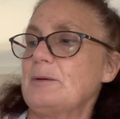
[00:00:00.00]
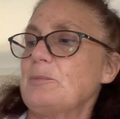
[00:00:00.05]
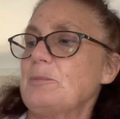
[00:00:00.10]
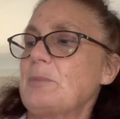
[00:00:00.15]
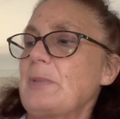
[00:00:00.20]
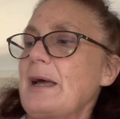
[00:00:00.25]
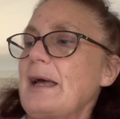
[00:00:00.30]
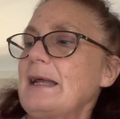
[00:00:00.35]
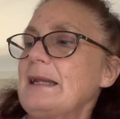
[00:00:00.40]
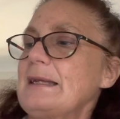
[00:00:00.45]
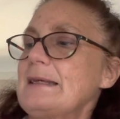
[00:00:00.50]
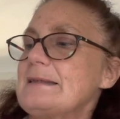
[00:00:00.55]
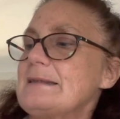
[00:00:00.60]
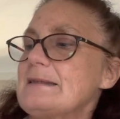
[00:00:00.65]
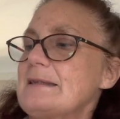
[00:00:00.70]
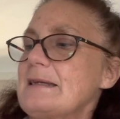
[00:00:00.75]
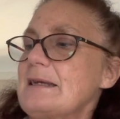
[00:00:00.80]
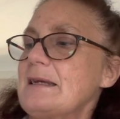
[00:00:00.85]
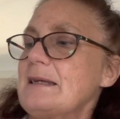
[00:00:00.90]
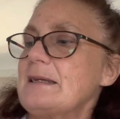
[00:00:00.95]
Bailey
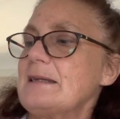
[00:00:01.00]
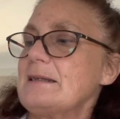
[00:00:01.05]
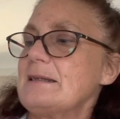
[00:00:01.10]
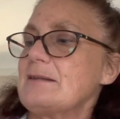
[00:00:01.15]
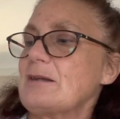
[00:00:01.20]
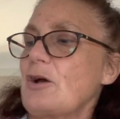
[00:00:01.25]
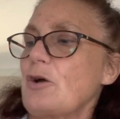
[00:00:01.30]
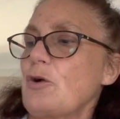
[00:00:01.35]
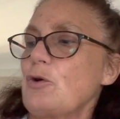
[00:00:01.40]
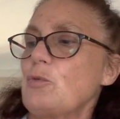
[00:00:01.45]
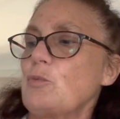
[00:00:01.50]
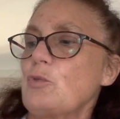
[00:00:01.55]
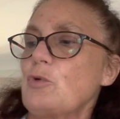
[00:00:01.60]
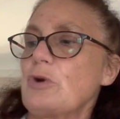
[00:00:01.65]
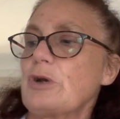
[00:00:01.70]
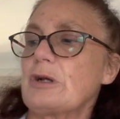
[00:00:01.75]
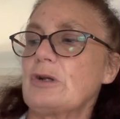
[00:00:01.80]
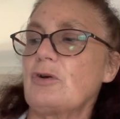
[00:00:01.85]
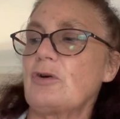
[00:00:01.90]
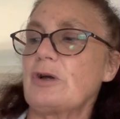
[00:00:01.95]
stared at his
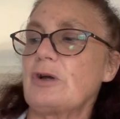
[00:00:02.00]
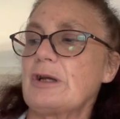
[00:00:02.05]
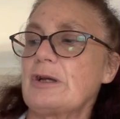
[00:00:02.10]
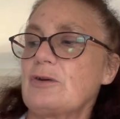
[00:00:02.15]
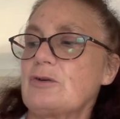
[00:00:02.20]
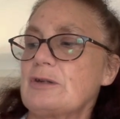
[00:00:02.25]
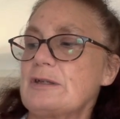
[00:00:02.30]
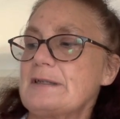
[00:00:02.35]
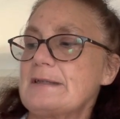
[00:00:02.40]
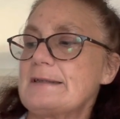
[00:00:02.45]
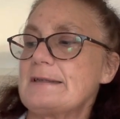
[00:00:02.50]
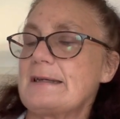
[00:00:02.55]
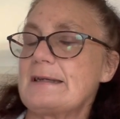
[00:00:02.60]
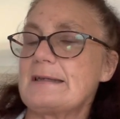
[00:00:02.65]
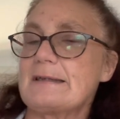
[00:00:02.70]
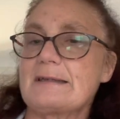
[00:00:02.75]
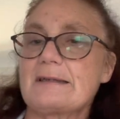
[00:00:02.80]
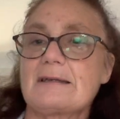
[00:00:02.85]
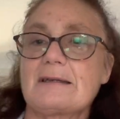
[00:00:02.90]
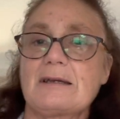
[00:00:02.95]
homework lying on his
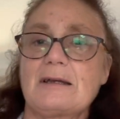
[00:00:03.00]
desk.